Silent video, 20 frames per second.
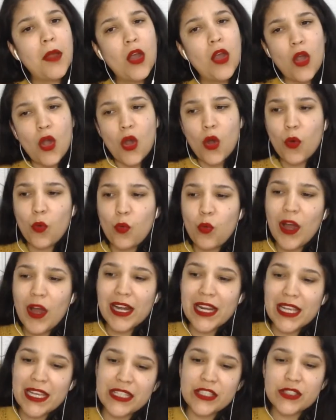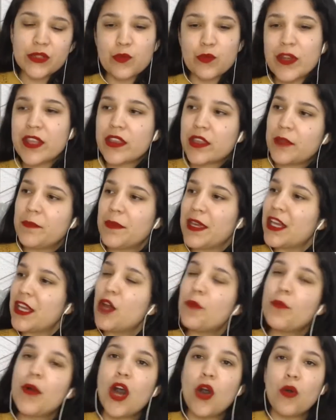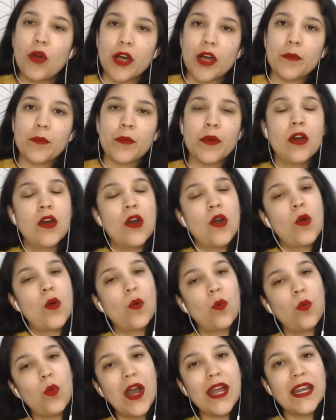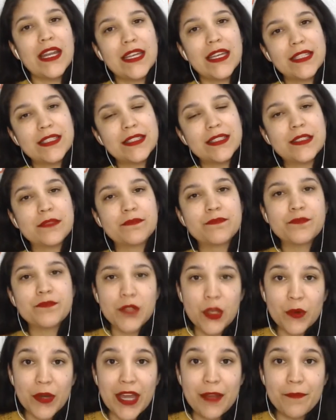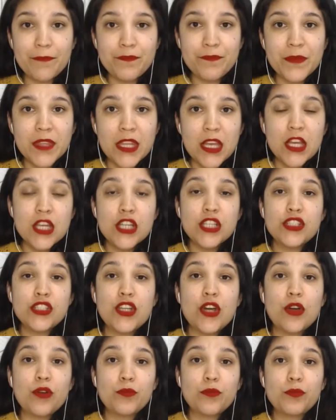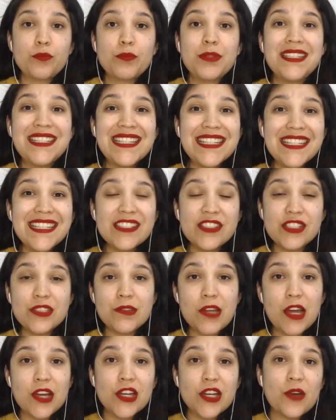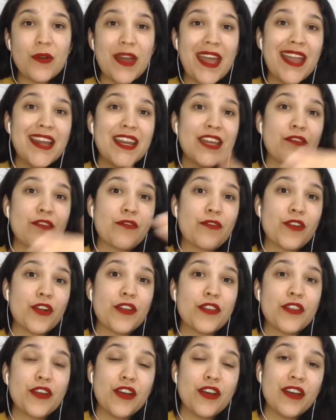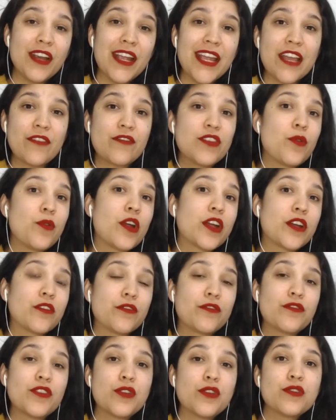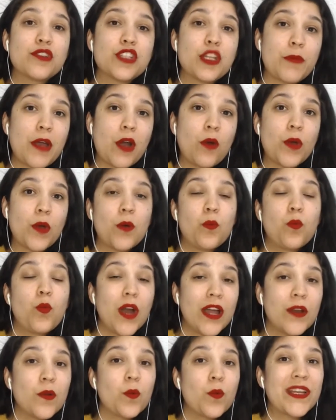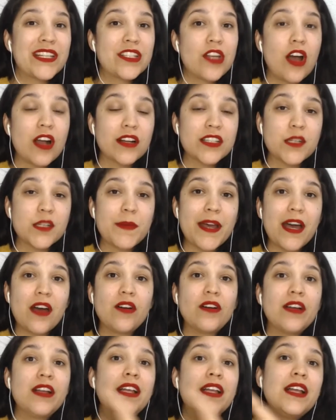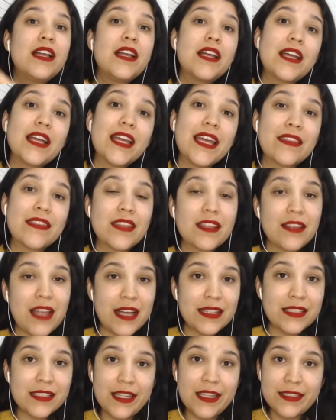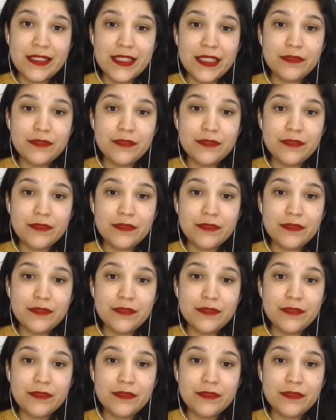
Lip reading: What is rhythm in a poem? Okay? So please do not go any further if you are confused about what we talked about in the last lesson.